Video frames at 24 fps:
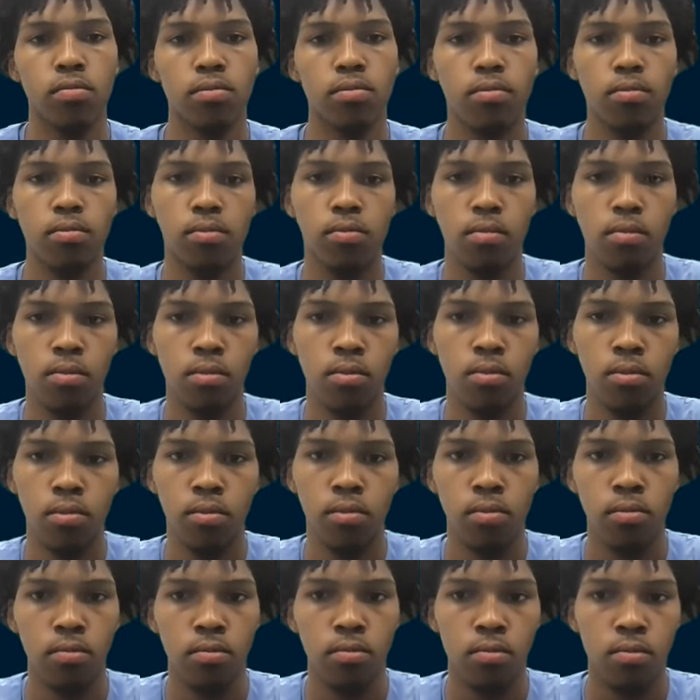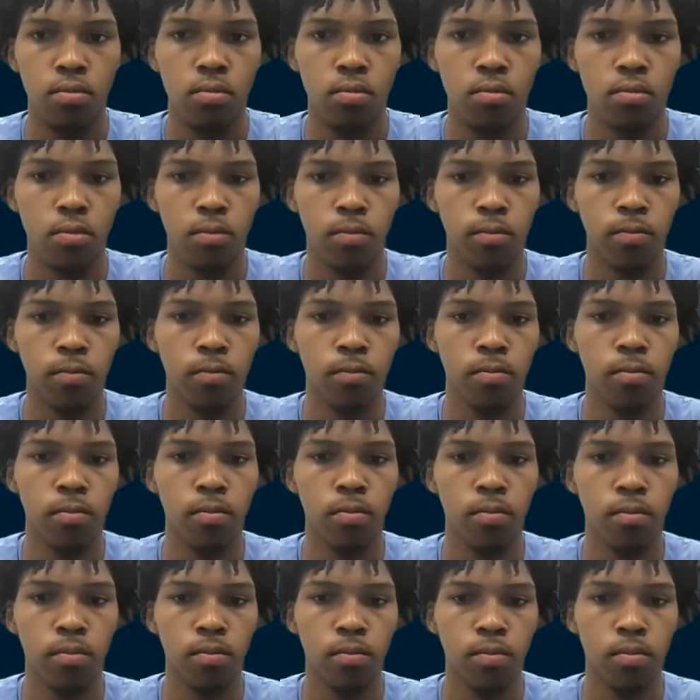
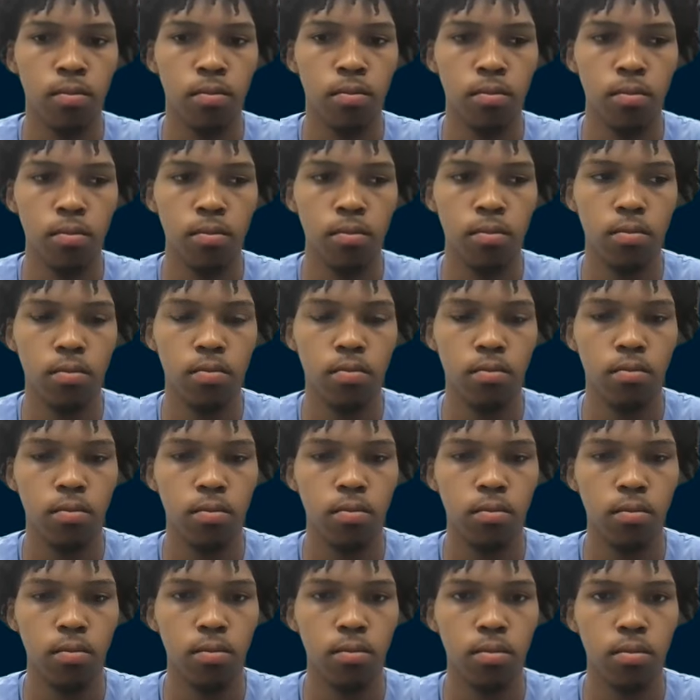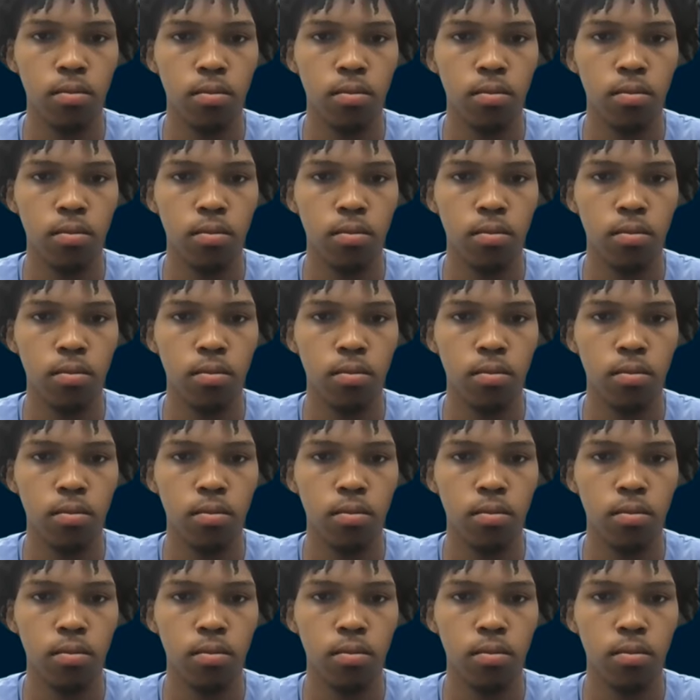(no one is talking)